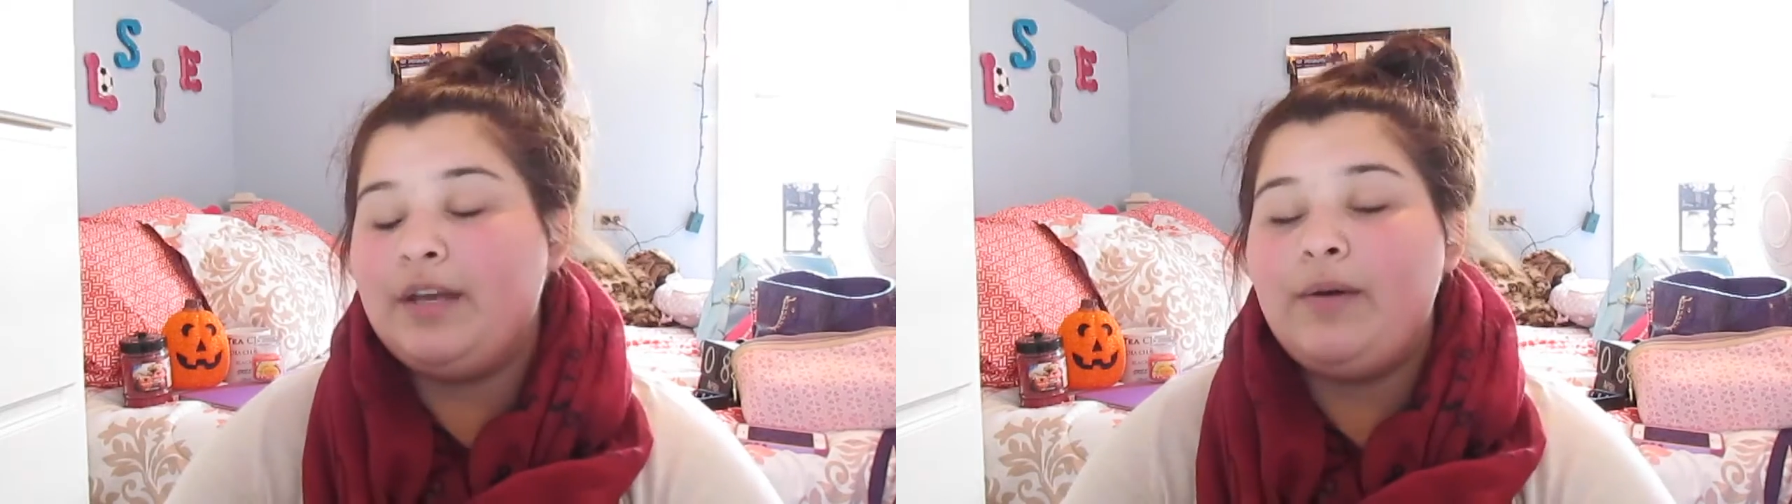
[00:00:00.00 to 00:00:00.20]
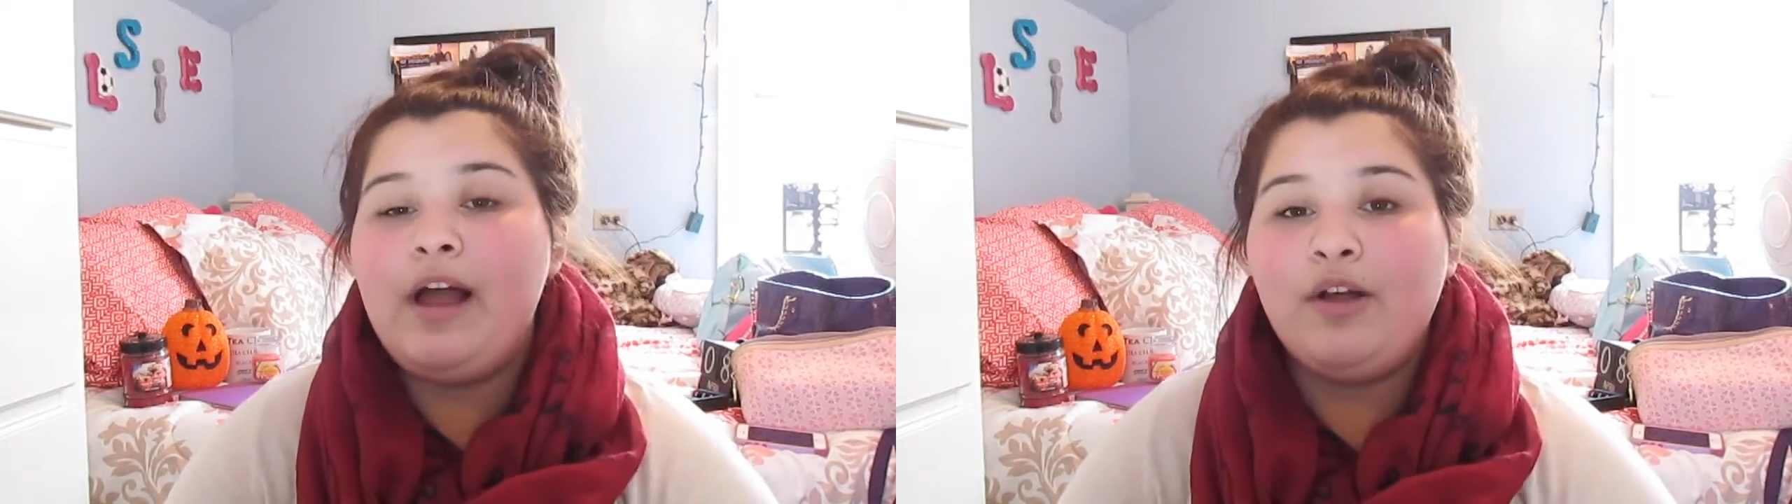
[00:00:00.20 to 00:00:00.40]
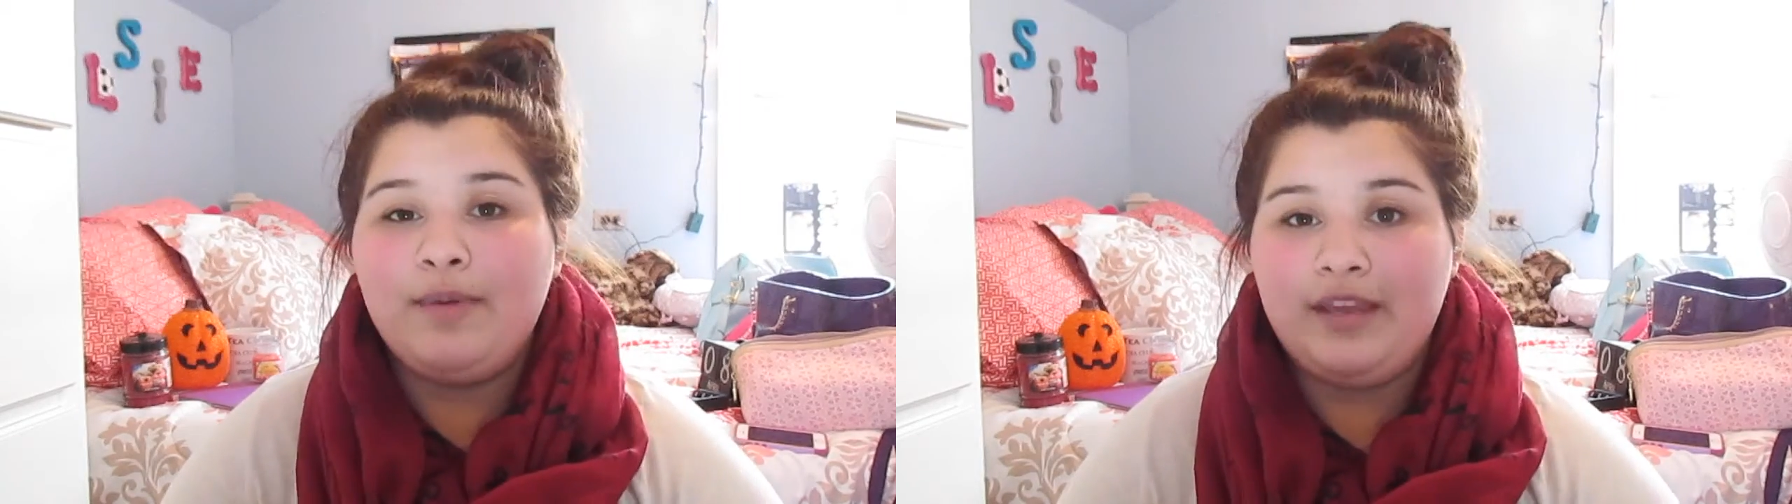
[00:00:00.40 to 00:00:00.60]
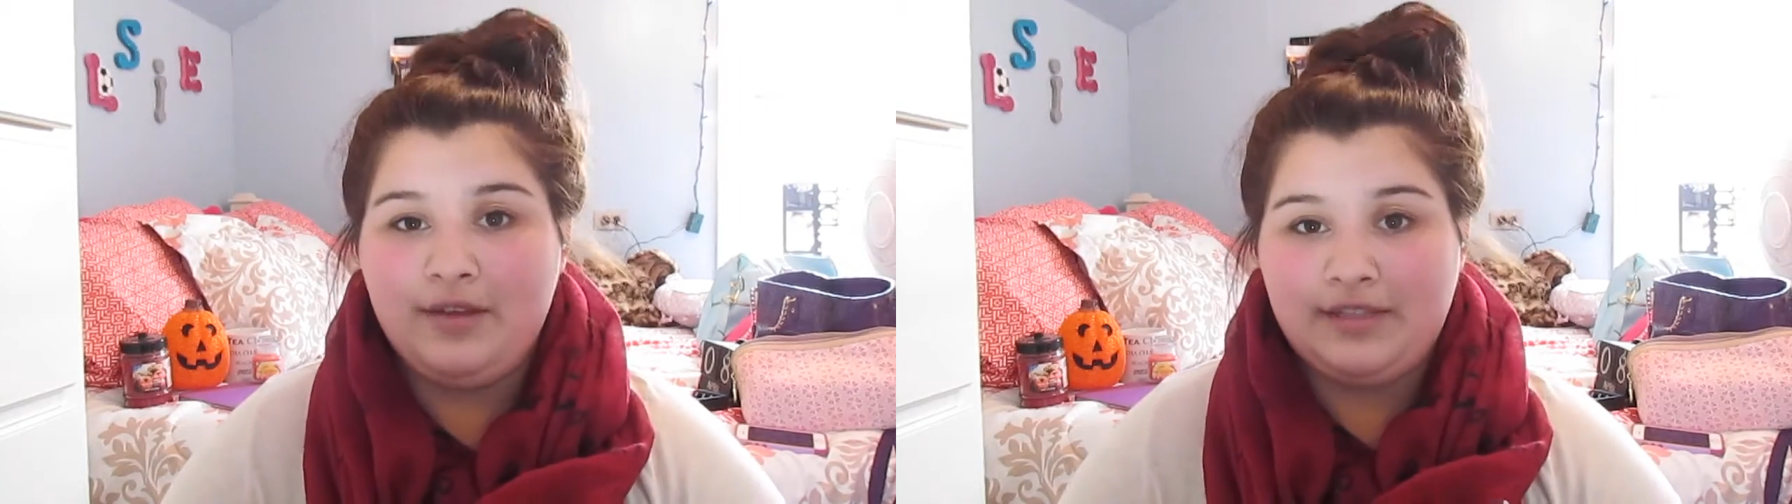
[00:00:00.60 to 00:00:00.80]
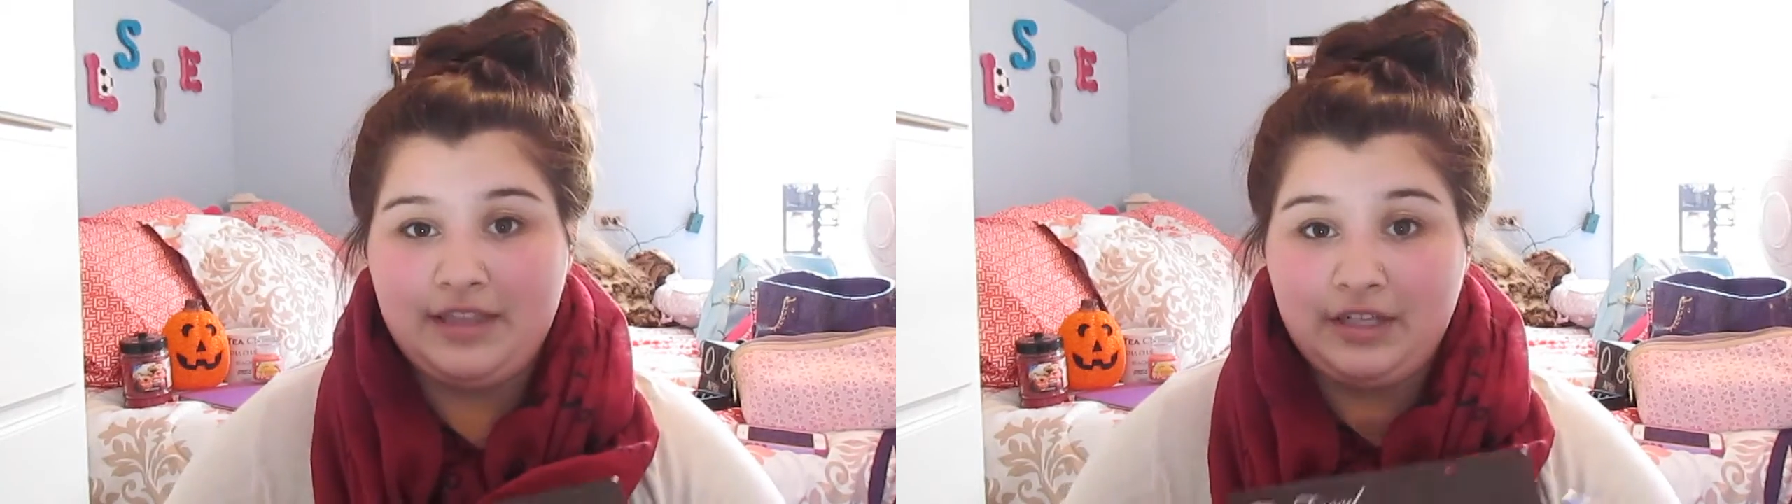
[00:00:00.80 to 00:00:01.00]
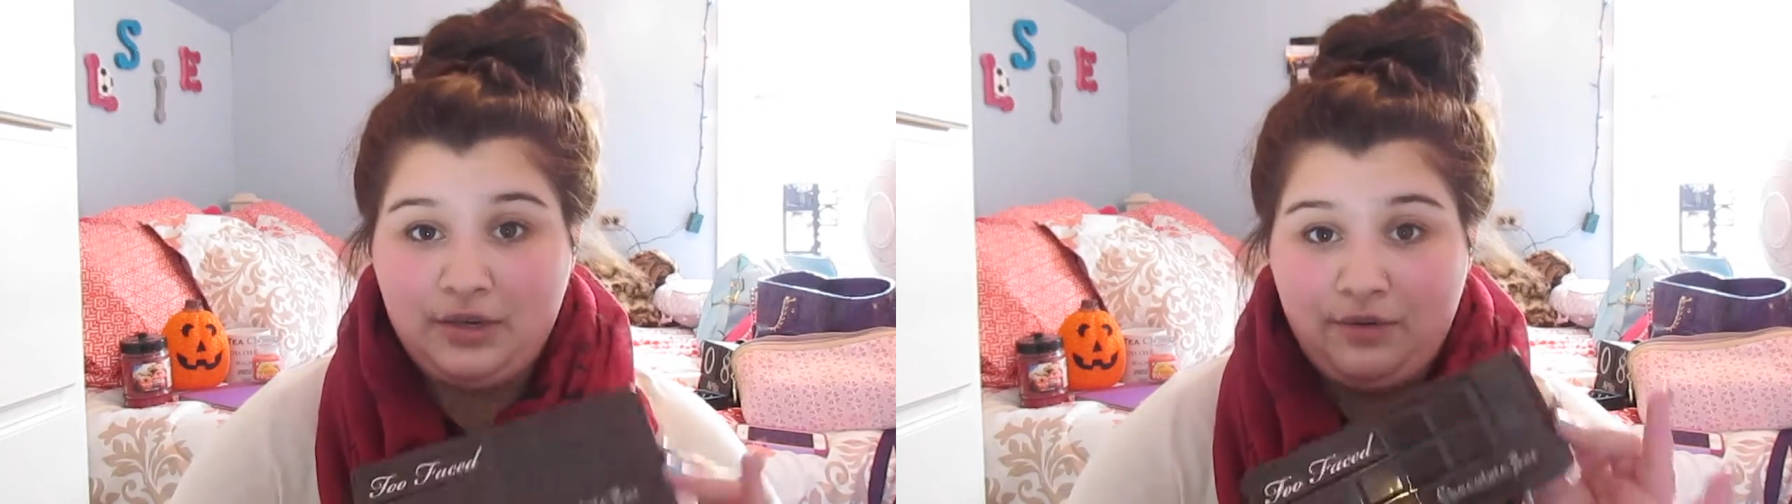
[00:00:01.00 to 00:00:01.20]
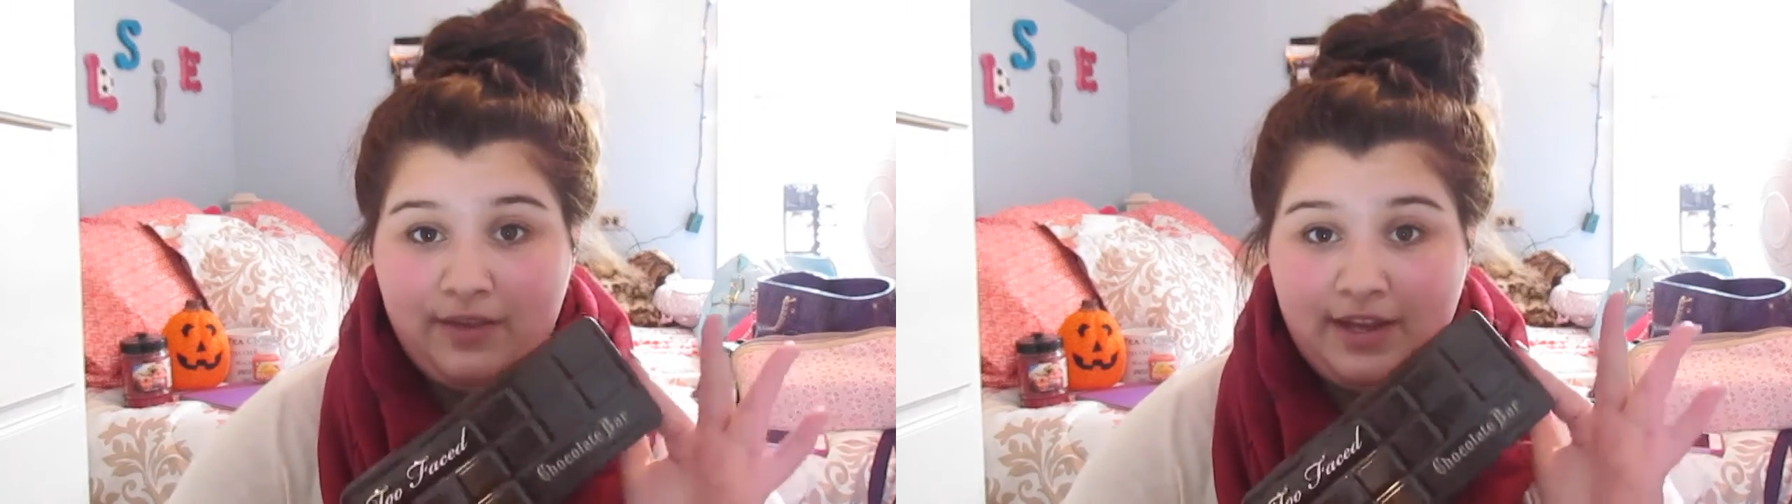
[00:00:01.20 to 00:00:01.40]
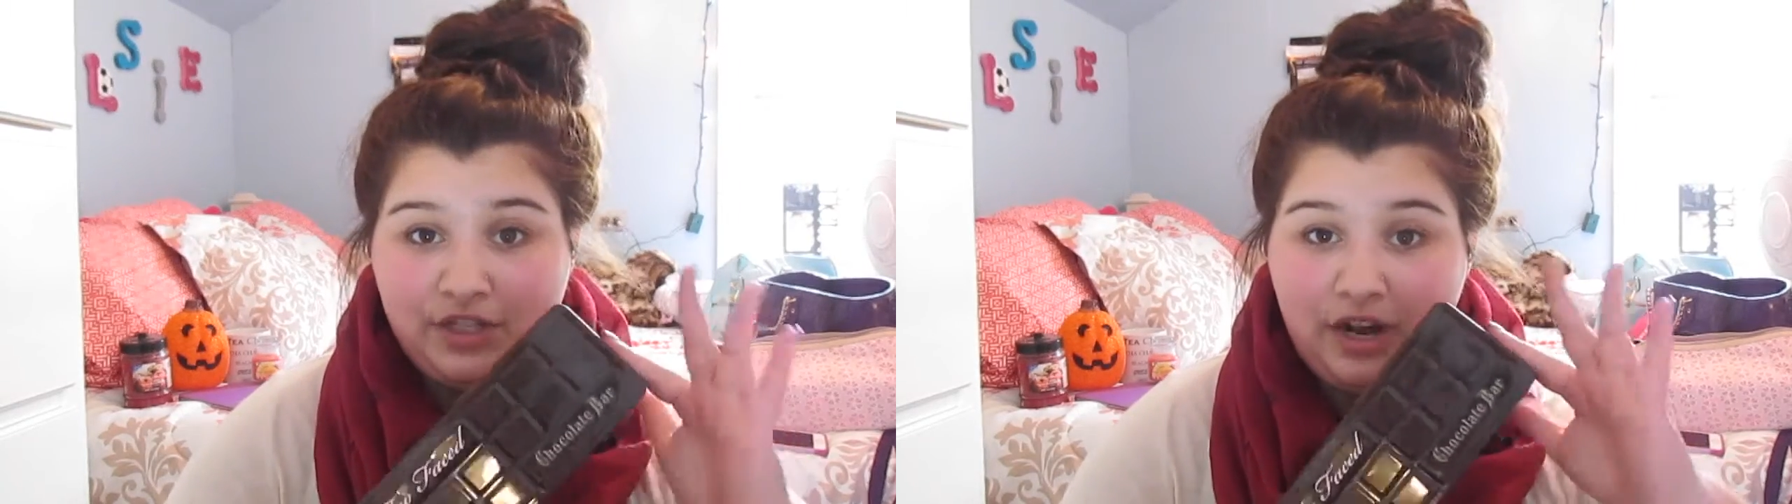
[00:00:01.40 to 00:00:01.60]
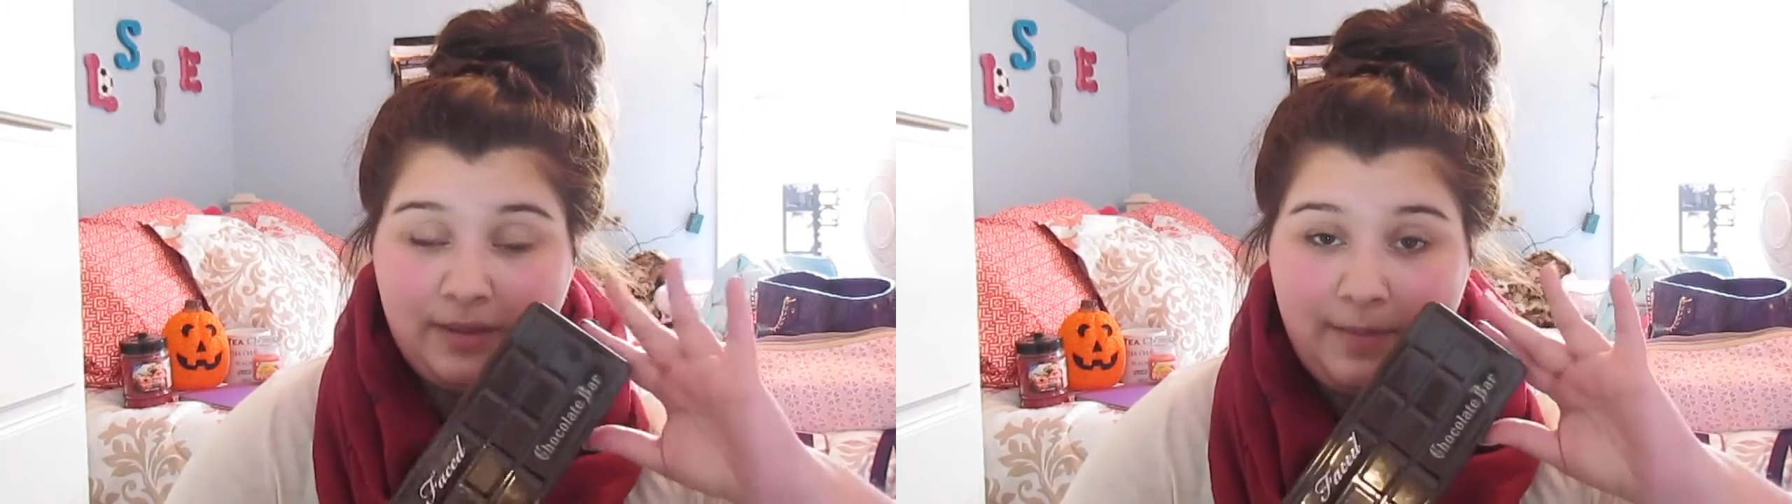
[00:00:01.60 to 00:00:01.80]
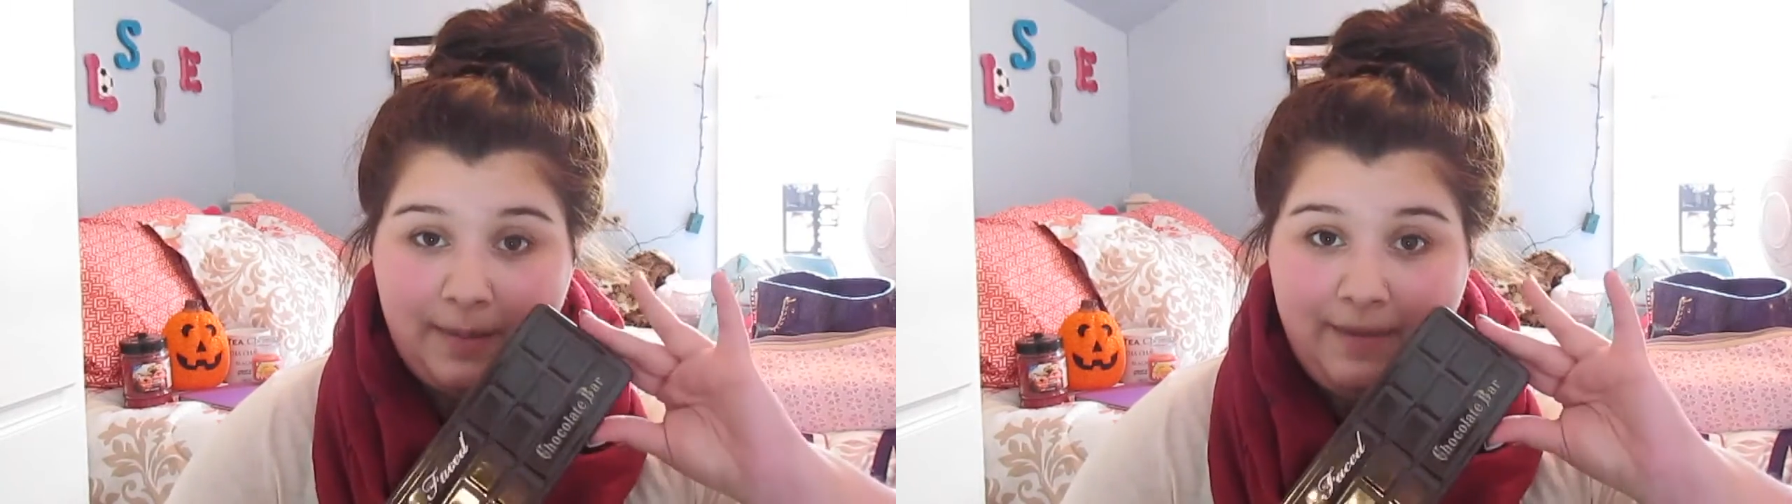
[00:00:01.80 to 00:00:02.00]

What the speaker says: So I will be using the Too Faced Chocolate Bar